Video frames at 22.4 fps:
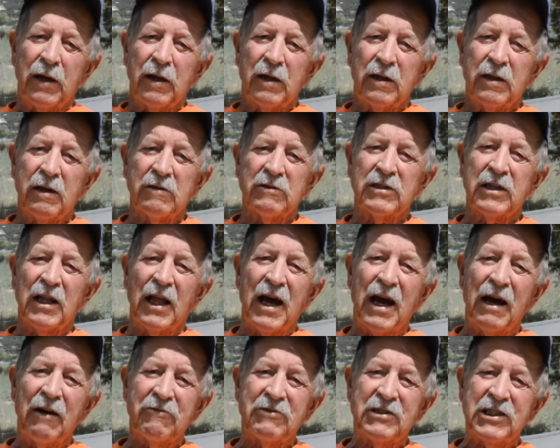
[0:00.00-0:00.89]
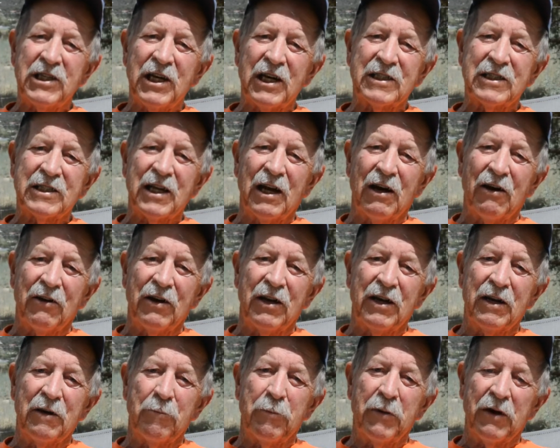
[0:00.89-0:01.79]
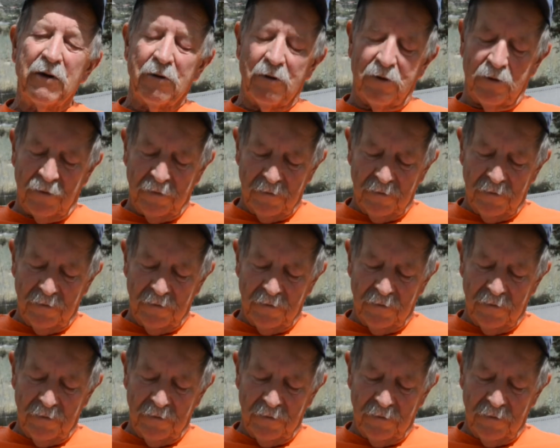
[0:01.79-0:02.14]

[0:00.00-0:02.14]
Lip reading: There's live chicks down in the barrel.